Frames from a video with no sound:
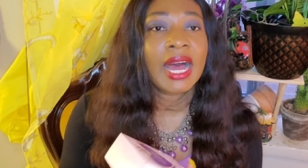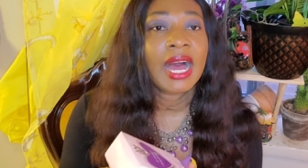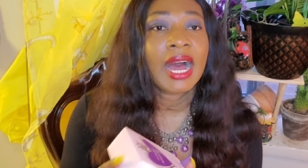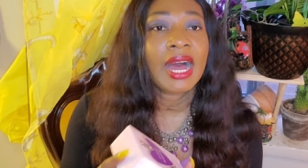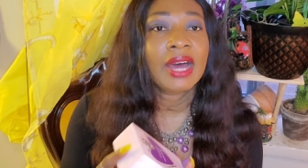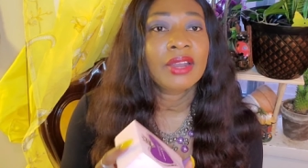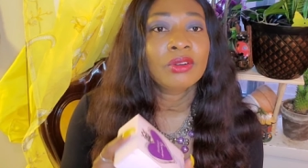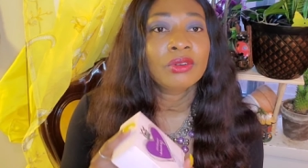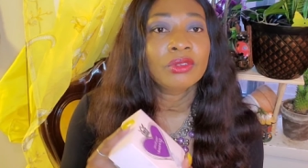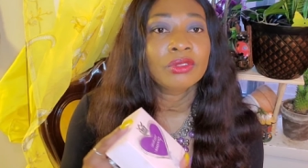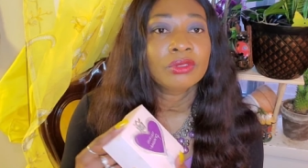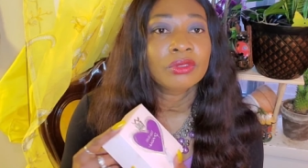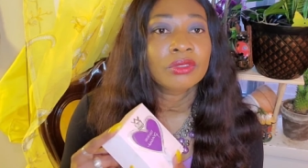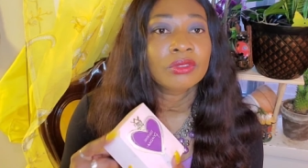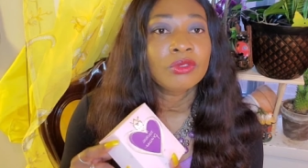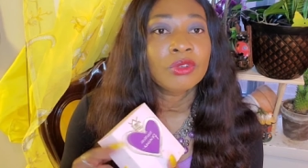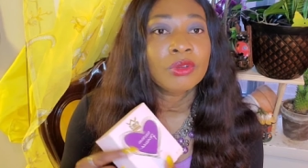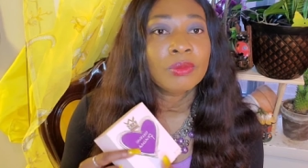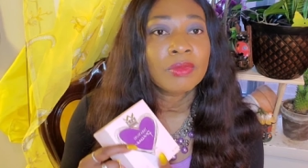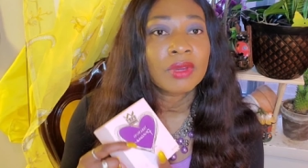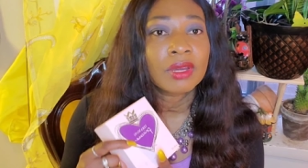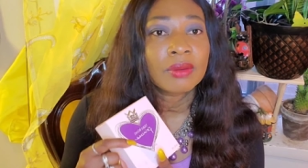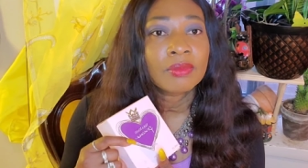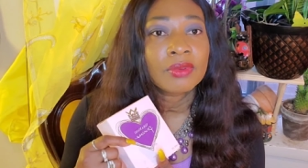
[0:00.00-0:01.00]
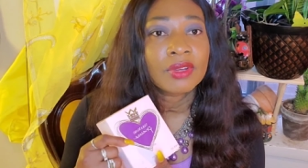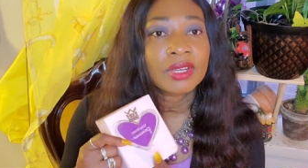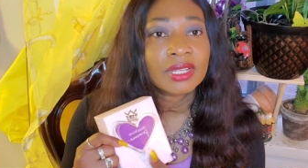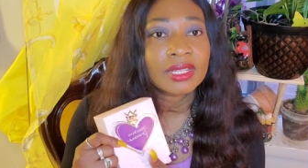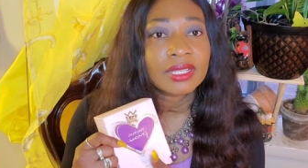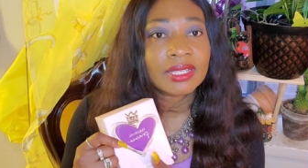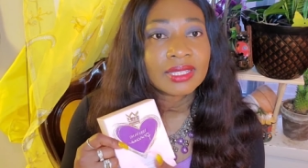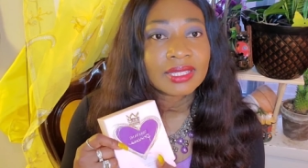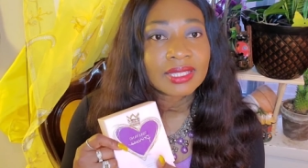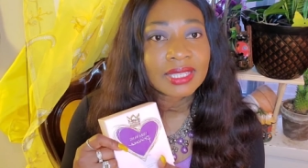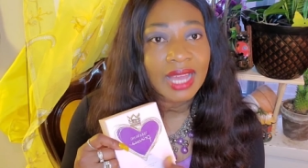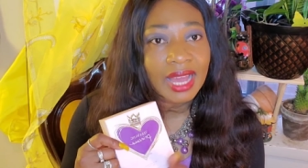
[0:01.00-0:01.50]
i don't remember
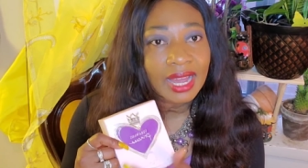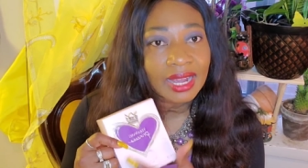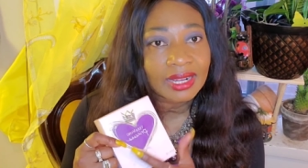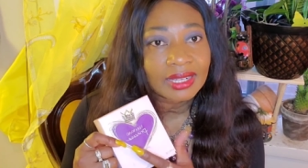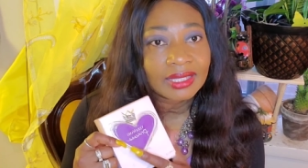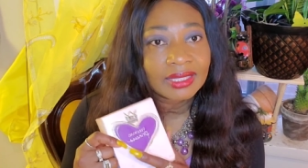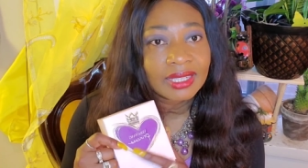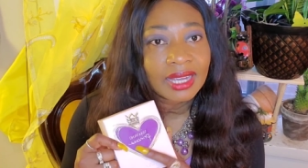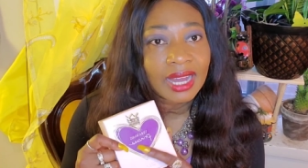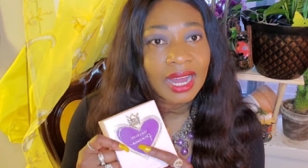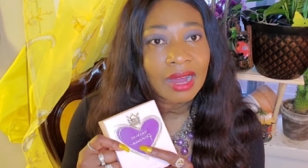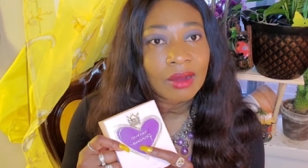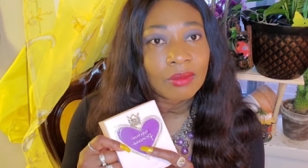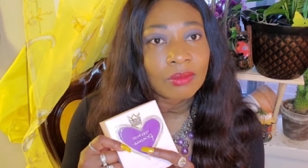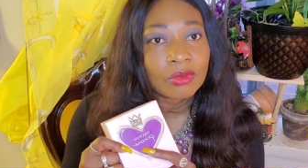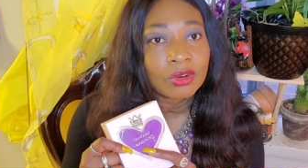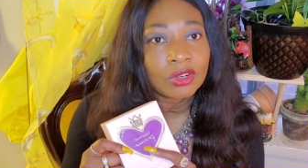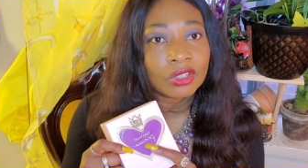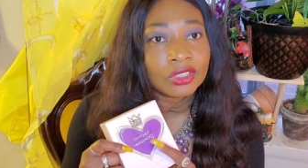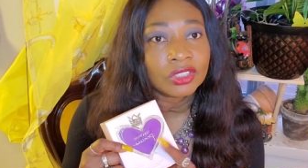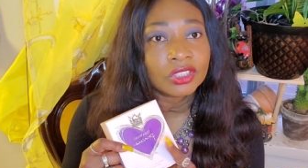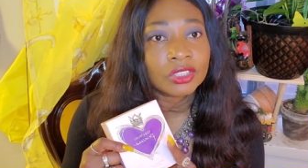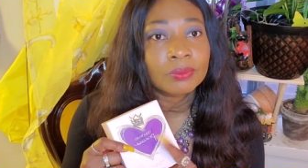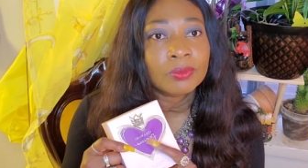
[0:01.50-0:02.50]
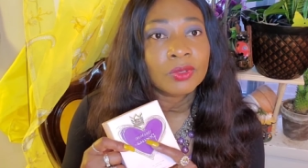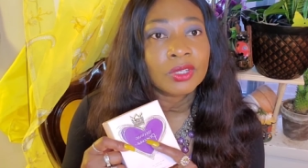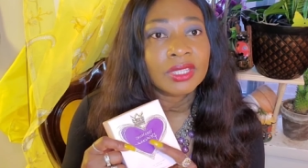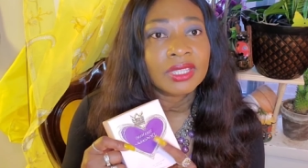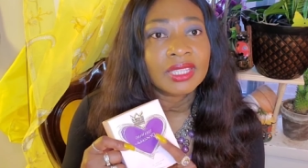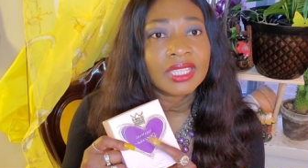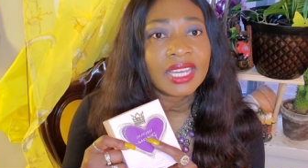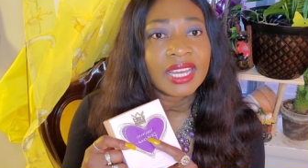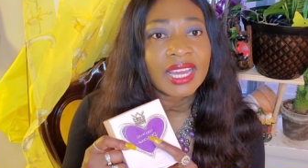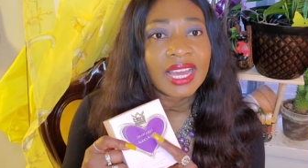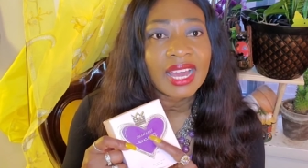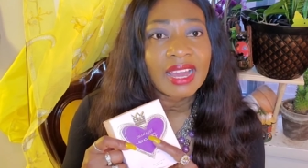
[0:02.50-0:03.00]
exactly how much
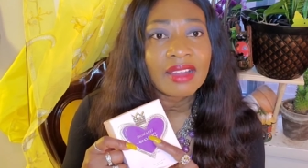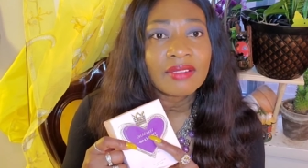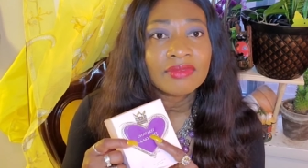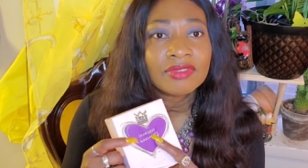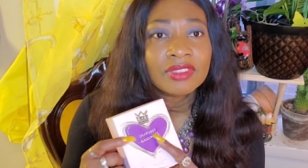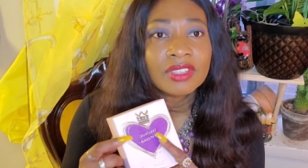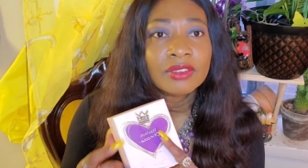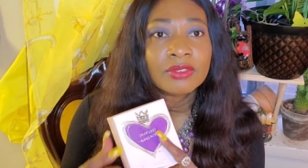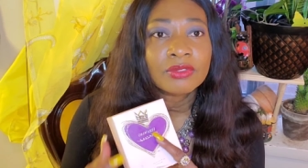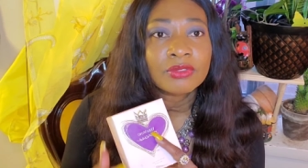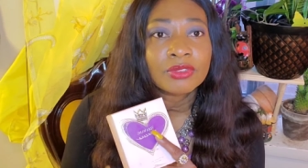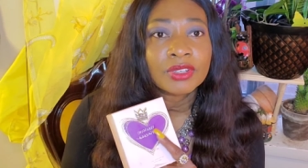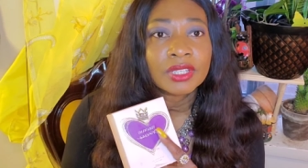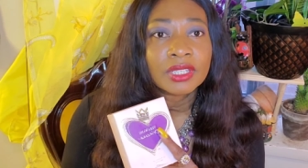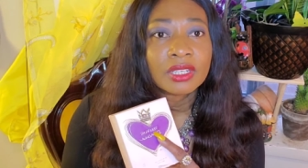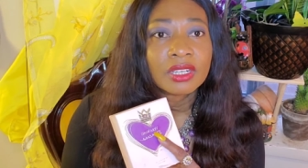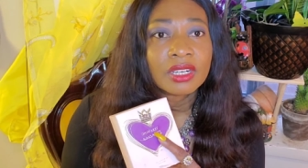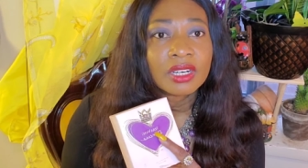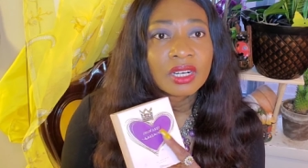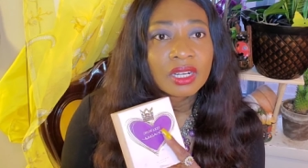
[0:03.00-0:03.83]
but they have different